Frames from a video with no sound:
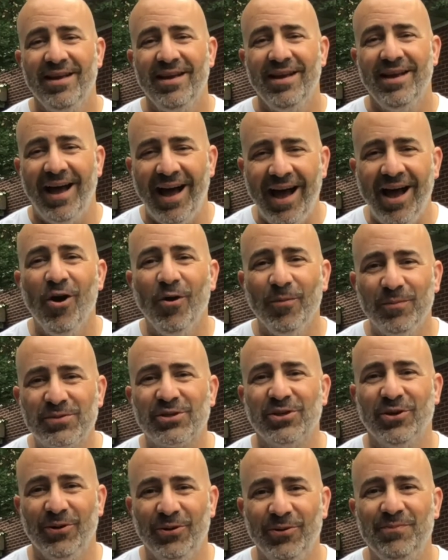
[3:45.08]
I hope
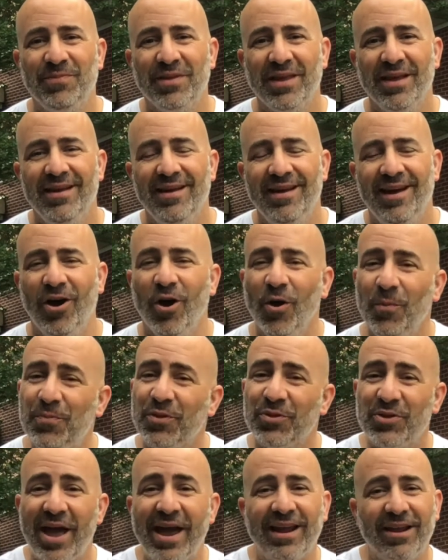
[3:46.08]
so. I hope
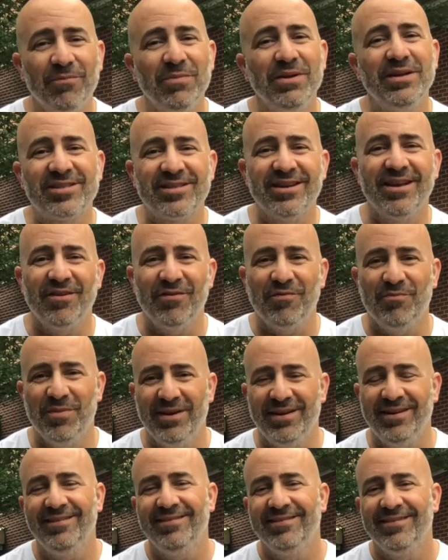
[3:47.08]
that can be said of
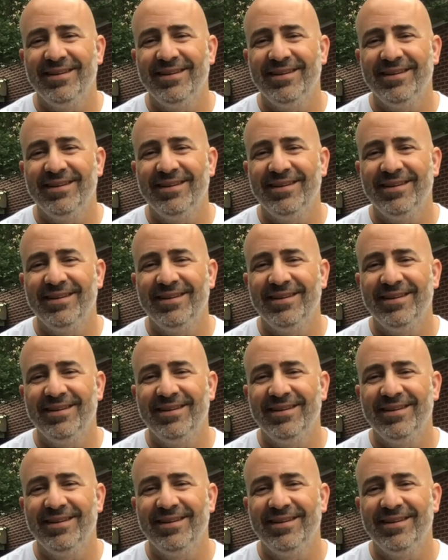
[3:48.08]
me.